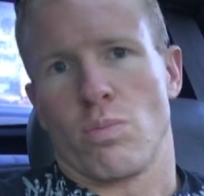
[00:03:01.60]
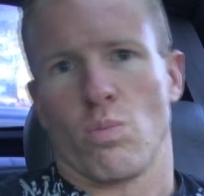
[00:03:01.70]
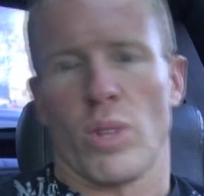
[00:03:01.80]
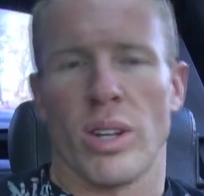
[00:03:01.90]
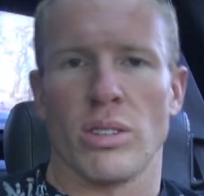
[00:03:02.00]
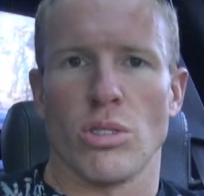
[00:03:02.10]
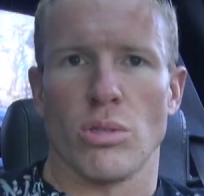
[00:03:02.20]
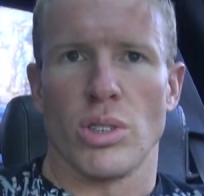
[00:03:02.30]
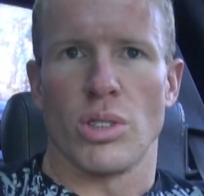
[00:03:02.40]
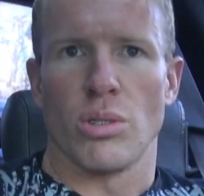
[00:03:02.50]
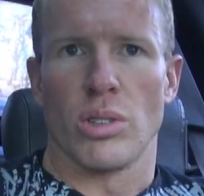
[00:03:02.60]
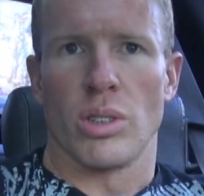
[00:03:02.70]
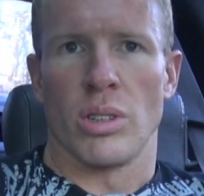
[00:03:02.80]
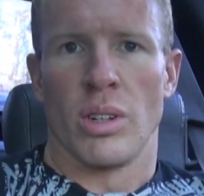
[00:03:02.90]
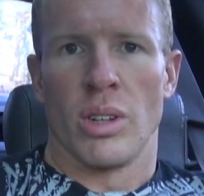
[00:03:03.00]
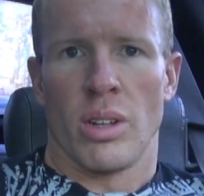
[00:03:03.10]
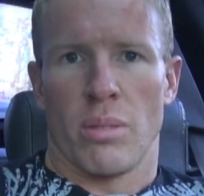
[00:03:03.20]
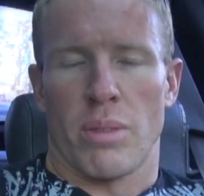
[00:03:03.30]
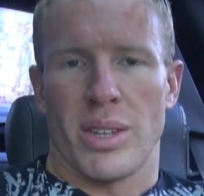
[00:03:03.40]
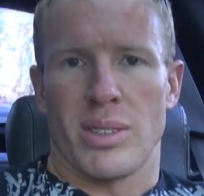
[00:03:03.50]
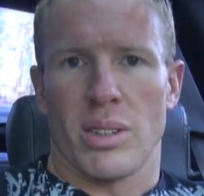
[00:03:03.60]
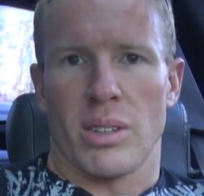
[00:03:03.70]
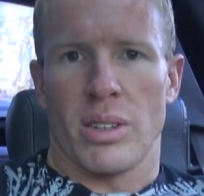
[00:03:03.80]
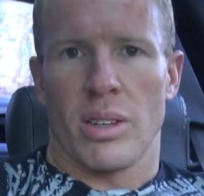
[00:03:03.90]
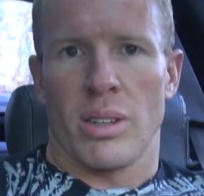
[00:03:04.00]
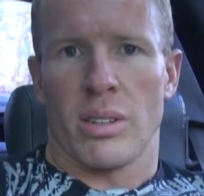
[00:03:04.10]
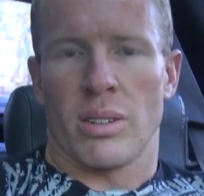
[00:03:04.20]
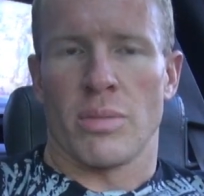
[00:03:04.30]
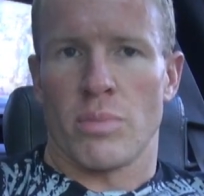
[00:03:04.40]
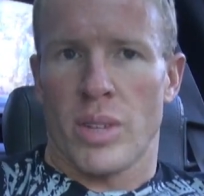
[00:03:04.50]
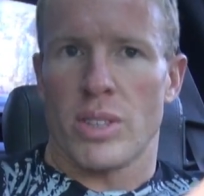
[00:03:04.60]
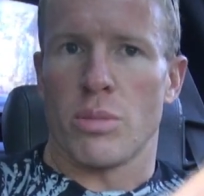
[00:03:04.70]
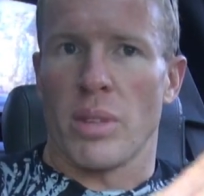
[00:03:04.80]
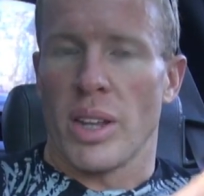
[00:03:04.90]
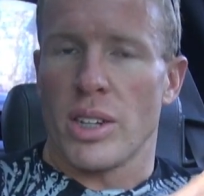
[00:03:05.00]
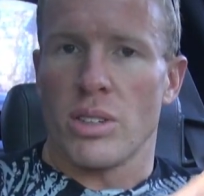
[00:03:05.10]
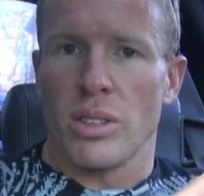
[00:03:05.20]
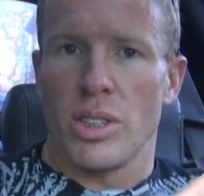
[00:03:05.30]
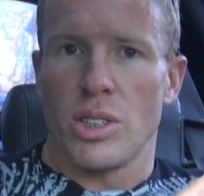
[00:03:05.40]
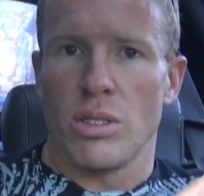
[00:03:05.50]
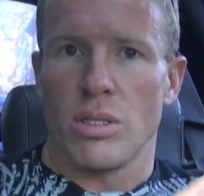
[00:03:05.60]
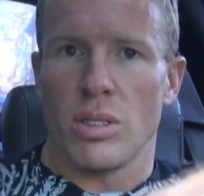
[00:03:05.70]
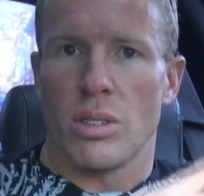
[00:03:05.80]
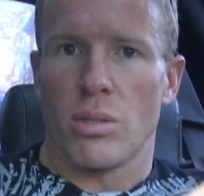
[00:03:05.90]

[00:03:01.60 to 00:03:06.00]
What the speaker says: Long story short, basically had some electrical issues.